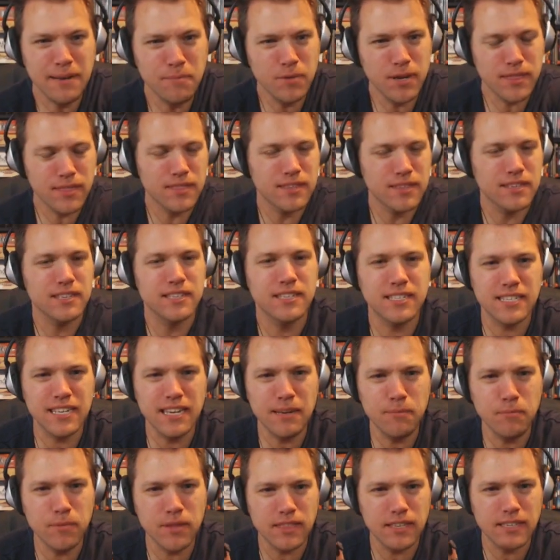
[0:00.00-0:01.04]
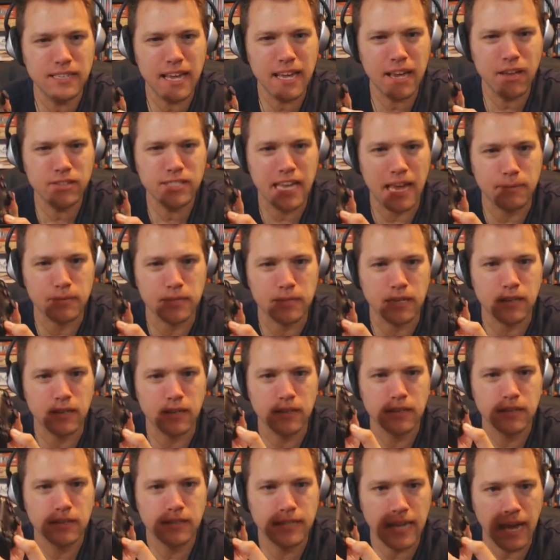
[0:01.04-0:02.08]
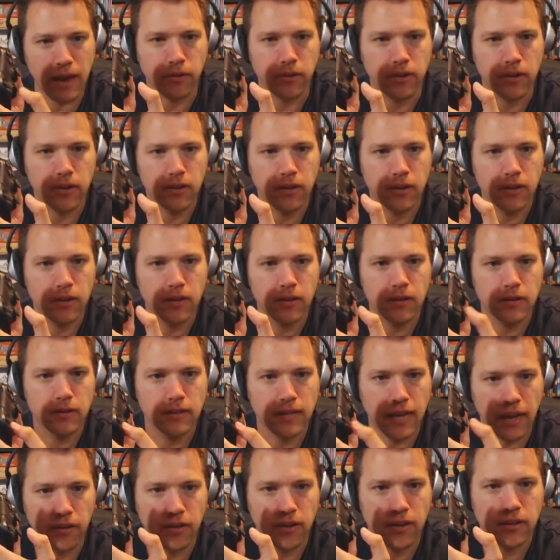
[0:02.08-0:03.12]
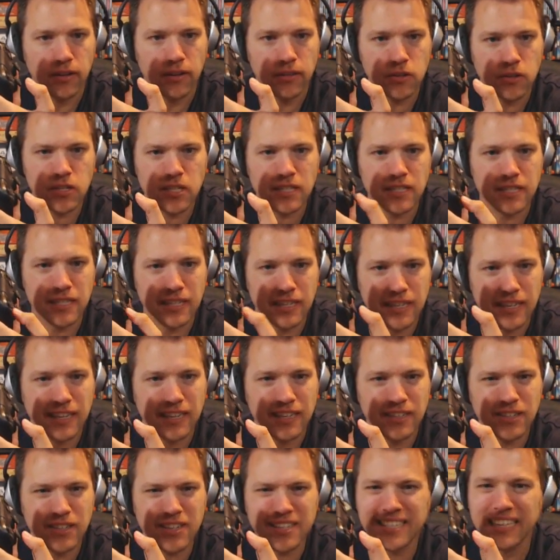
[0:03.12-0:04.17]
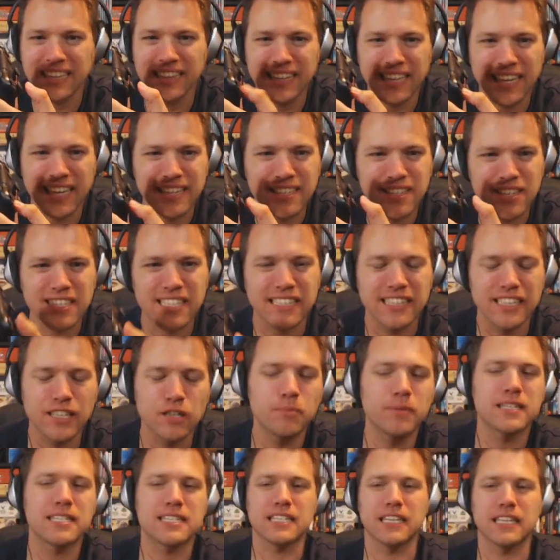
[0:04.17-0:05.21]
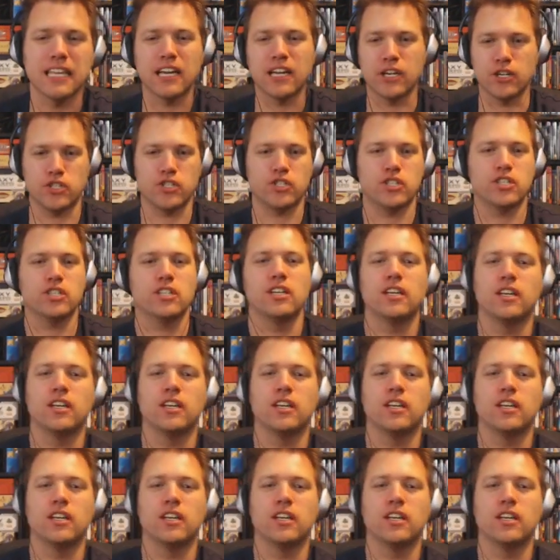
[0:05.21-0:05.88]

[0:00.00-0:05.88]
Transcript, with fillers: with the down tabs, like down, down. There's it's just a little bit sluggish, you